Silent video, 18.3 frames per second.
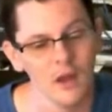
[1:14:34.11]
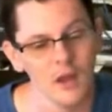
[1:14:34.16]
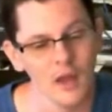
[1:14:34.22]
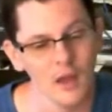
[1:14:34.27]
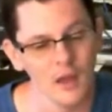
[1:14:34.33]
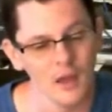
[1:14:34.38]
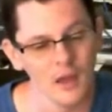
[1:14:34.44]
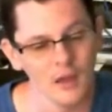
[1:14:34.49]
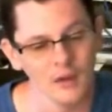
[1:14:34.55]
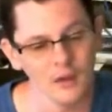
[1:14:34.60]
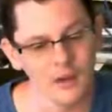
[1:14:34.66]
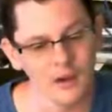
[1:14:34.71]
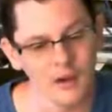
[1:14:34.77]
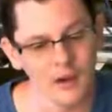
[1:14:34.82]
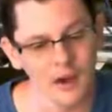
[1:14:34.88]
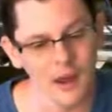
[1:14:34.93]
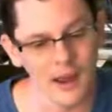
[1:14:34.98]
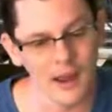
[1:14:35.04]
And
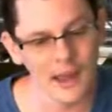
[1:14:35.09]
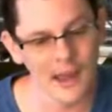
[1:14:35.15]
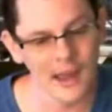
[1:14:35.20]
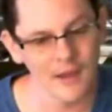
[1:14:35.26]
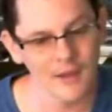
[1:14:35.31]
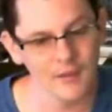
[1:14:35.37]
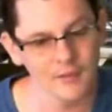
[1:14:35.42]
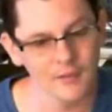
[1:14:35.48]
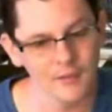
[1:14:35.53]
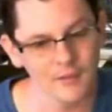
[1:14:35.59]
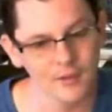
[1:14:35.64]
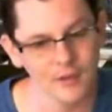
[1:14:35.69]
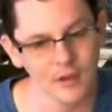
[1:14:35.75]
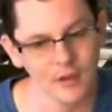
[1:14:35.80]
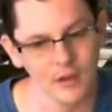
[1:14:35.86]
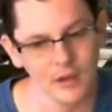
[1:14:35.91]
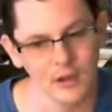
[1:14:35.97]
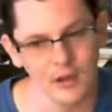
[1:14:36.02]
I have
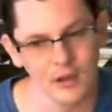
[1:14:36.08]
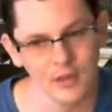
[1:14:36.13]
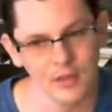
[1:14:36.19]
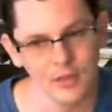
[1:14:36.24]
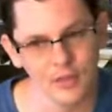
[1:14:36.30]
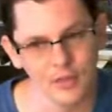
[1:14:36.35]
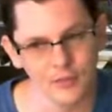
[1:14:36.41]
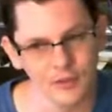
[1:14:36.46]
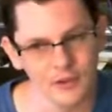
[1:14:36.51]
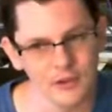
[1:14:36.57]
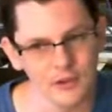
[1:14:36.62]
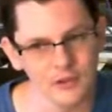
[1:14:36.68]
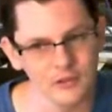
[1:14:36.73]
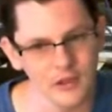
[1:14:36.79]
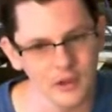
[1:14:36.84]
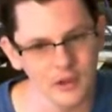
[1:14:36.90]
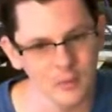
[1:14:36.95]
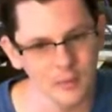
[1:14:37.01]
3
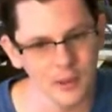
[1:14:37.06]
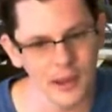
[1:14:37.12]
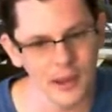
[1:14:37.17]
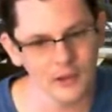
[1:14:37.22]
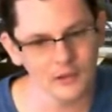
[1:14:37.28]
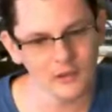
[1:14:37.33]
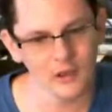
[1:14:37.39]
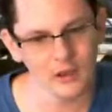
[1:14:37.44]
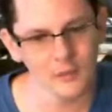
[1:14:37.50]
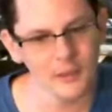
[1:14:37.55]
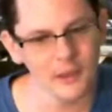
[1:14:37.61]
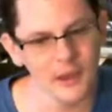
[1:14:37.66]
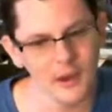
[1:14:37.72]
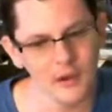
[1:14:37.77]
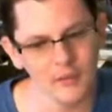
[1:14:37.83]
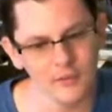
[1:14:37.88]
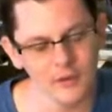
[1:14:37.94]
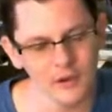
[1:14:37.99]
sound packs coming
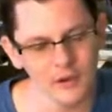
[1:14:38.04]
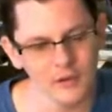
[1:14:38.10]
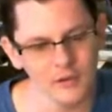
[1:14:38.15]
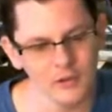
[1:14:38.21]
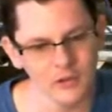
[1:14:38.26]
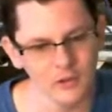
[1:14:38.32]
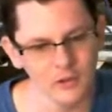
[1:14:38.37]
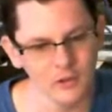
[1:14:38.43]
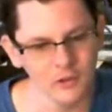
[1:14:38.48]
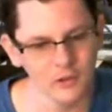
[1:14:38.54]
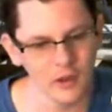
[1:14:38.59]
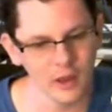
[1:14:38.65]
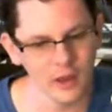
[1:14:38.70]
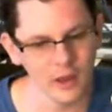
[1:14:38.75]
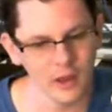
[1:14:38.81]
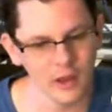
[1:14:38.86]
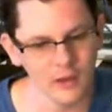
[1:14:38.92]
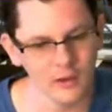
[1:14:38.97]
out very soon,
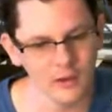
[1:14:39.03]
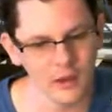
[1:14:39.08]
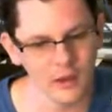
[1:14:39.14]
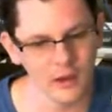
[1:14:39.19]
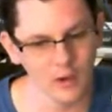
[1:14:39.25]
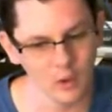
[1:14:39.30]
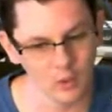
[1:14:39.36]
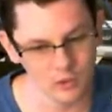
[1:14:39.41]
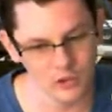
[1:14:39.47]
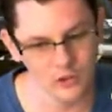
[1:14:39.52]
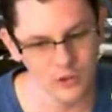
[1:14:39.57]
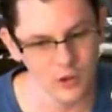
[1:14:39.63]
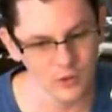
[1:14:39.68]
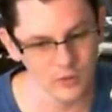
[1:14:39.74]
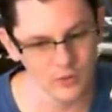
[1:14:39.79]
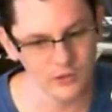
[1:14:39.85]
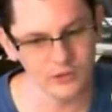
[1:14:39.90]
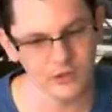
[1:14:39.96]
and an Ultra
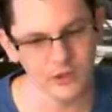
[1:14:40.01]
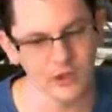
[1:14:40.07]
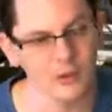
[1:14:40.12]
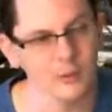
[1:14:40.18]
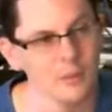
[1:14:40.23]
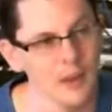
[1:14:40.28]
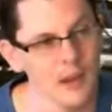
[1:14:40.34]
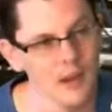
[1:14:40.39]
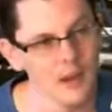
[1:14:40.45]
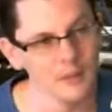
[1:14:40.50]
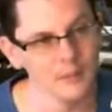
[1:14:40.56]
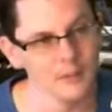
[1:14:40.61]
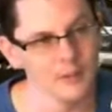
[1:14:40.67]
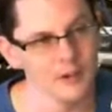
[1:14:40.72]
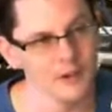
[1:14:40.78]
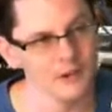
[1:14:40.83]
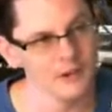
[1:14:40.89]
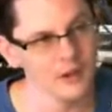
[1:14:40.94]
Nova sound pack
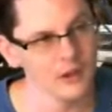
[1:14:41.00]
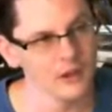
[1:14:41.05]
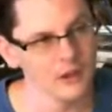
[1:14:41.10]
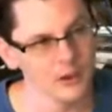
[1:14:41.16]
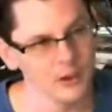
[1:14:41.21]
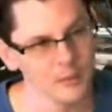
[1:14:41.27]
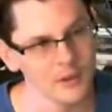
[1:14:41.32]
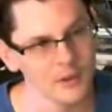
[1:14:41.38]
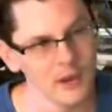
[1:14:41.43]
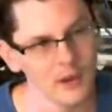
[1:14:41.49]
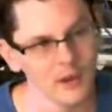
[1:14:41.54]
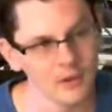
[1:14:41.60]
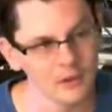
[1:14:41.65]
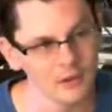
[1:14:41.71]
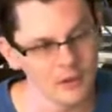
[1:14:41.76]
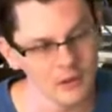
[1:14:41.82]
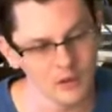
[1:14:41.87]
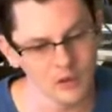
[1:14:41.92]
preset coming out
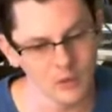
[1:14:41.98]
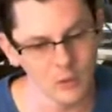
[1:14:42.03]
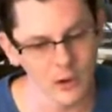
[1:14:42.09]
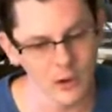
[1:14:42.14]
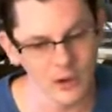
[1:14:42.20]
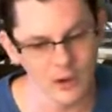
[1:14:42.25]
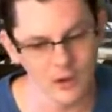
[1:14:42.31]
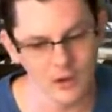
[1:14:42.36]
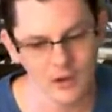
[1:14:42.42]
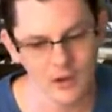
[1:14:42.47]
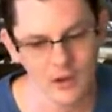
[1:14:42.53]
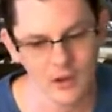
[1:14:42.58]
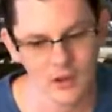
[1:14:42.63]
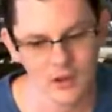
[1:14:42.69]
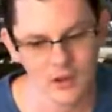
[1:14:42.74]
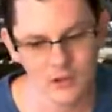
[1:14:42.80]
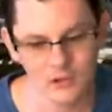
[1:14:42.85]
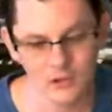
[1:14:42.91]
as well.
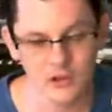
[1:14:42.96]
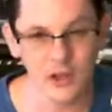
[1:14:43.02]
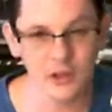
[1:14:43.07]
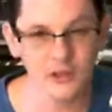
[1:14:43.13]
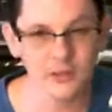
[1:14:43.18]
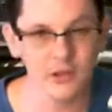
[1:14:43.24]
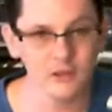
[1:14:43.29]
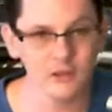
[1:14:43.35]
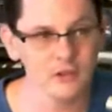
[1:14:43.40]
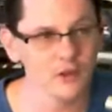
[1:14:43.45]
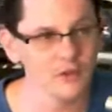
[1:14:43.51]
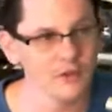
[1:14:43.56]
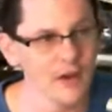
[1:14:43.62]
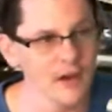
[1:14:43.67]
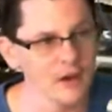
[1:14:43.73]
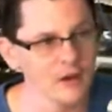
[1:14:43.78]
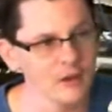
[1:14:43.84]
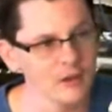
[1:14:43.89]
So check that stuff
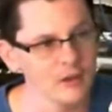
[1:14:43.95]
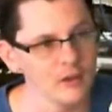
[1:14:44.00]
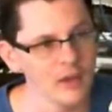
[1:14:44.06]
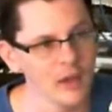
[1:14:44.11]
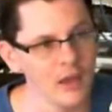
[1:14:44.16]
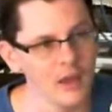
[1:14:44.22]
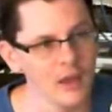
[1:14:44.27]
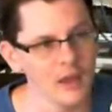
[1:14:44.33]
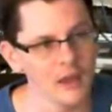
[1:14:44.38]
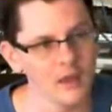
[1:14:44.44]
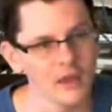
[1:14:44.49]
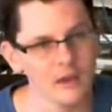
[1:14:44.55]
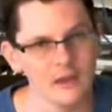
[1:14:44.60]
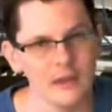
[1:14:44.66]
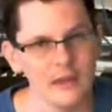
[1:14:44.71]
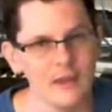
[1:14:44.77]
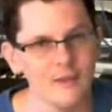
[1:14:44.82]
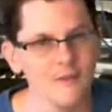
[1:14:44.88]
out. And
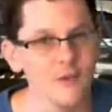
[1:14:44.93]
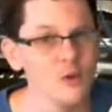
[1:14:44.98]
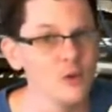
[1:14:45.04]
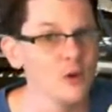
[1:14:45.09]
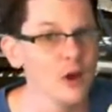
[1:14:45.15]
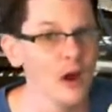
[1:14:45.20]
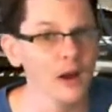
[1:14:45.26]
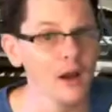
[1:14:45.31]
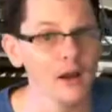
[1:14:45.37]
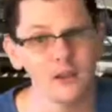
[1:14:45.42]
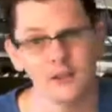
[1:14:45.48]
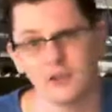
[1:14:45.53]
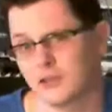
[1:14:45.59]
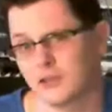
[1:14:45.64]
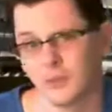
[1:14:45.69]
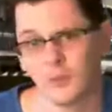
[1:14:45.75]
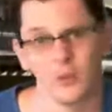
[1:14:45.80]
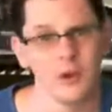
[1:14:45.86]
if you
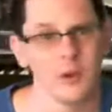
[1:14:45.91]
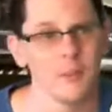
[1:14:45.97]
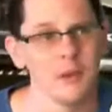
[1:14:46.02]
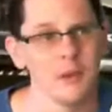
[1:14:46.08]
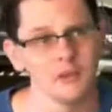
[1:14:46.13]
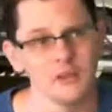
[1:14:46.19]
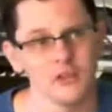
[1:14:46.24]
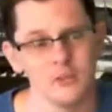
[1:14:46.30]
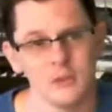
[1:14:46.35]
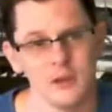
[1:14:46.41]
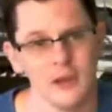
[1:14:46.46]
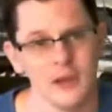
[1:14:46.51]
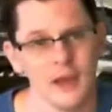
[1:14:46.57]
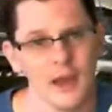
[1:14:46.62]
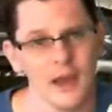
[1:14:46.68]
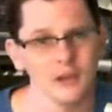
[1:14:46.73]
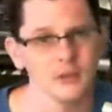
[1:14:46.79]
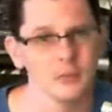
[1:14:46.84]
guys want to message me,
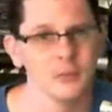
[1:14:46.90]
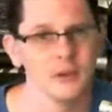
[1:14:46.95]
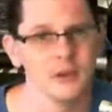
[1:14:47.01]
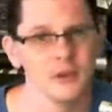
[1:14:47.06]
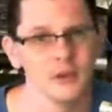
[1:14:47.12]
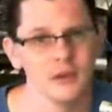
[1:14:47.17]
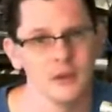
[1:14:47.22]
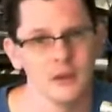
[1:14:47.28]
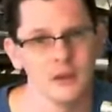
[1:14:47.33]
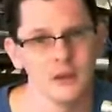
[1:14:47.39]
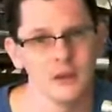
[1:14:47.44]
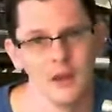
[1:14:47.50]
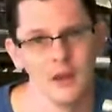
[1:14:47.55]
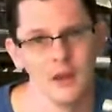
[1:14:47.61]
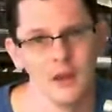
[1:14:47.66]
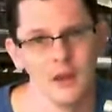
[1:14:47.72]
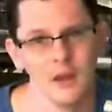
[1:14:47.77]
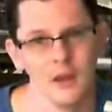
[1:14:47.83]
ask me
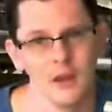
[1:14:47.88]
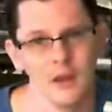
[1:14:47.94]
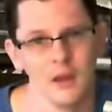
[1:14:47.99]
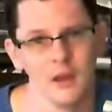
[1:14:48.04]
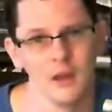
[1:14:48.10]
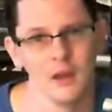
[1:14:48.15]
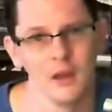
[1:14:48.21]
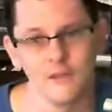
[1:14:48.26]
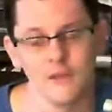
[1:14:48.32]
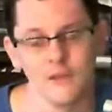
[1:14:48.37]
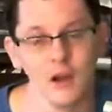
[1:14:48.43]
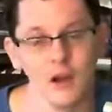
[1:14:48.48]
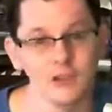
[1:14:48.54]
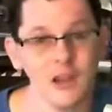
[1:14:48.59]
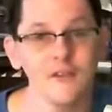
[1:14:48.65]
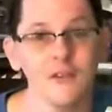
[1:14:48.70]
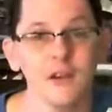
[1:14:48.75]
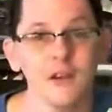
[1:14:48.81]
anything, if you guys
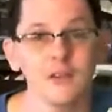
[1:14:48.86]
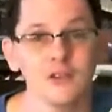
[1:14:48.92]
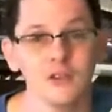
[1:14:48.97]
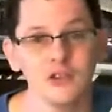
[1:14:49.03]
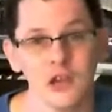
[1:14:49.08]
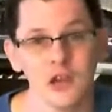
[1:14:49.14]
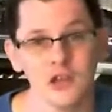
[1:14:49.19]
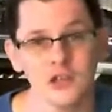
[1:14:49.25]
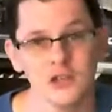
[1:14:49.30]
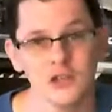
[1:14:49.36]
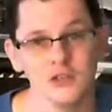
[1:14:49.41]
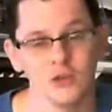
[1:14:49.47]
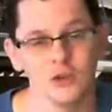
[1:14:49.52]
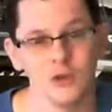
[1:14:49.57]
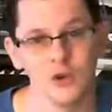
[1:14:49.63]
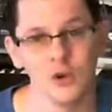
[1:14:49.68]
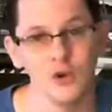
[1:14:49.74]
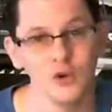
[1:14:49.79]
have any suggestions
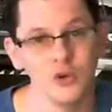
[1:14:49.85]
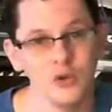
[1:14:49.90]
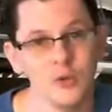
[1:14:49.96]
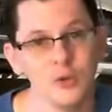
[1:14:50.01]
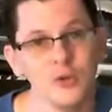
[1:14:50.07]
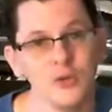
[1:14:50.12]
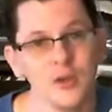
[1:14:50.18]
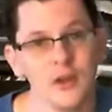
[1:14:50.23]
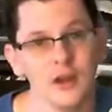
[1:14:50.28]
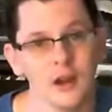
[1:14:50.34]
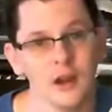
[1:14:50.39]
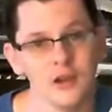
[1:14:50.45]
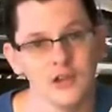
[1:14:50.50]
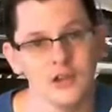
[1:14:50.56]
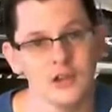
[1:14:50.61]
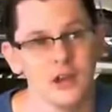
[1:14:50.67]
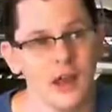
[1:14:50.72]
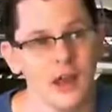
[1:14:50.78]
on who you think I
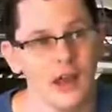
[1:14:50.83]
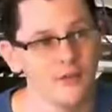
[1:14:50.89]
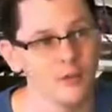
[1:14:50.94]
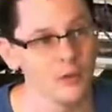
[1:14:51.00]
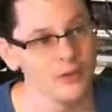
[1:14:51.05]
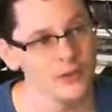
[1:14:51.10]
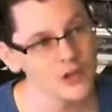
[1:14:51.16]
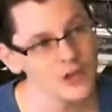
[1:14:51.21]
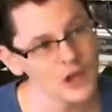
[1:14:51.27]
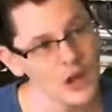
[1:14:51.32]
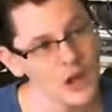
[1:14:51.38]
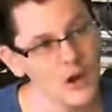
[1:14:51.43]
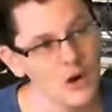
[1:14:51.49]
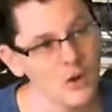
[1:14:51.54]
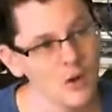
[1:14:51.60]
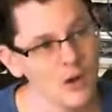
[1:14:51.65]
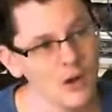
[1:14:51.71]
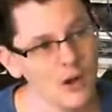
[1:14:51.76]
should have on the
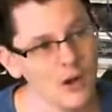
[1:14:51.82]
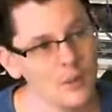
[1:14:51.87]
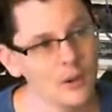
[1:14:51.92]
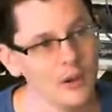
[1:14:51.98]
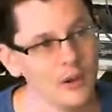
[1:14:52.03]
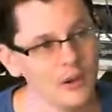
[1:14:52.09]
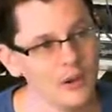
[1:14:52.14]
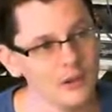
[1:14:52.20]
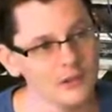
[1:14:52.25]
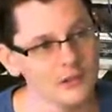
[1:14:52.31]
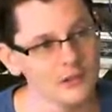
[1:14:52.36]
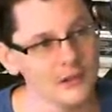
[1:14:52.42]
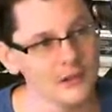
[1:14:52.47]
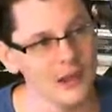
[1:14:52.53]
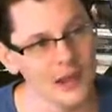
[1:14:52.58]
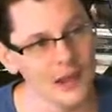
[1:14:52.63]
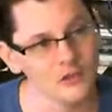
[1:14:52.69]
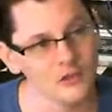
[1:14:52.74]
show, because
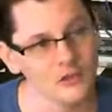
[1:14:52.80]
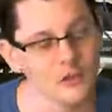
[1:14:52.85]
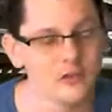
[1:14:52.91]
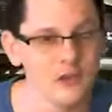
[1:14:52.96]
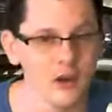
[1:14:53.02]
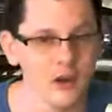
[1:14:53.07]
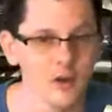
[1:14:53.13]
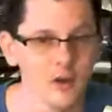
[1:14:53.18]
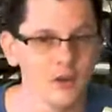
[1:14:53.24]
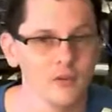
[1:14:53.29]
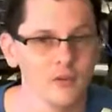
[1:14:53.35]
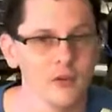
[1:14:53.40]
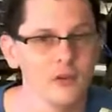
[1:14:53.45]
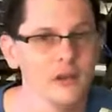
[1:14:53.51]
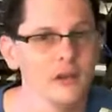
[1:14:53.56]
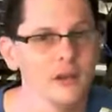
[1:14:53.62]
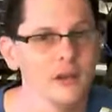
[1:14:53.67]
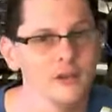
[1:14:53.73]
as you can tell, I
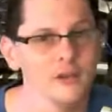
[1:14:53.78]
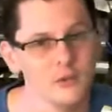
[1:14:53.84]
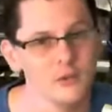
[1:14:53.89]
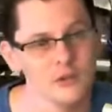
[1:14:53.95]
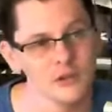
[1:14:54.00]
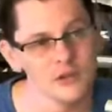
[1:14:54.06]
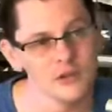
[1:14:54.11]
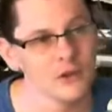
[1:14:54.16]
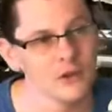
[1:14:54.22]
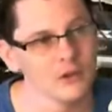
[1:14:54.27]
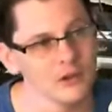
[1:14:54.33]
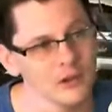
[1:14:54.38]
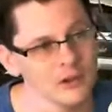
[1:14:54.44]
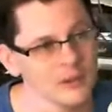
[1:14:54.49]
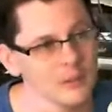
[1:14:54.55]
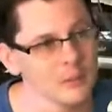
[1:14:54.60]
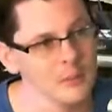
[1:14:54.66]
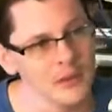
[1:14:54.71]
really like doing the show because I
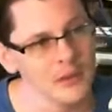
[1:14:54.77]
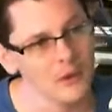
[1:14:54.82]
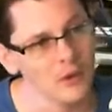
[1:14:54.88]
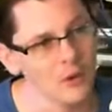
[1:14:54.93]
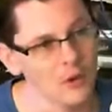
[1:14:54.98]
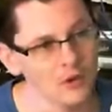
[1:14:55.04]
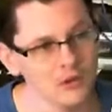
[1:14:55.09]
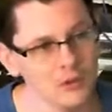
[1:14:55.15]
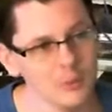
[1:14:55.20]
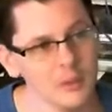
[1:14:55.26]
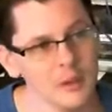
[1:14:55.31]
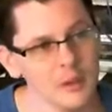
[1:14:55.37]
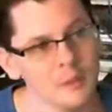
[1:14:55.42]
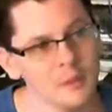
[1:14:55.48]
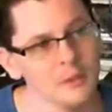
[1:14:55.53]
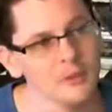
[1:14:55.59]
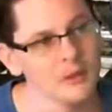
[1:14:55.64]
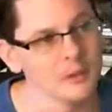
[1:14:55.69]
get to meet awesome
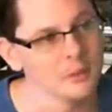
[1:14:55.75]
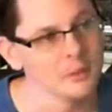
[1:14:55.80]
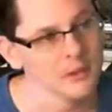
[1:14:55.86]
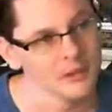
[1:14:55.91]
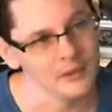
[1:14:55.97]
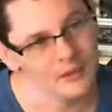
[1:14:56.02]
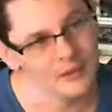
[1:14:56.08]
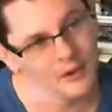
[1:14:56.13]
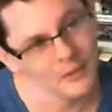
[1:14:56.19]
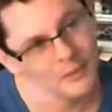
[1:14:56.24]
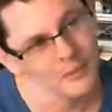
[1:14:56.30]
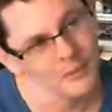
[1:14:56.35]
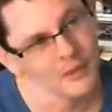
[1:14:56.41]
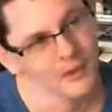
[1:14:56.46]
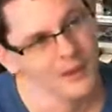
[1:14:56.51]
people like Mickey Delp.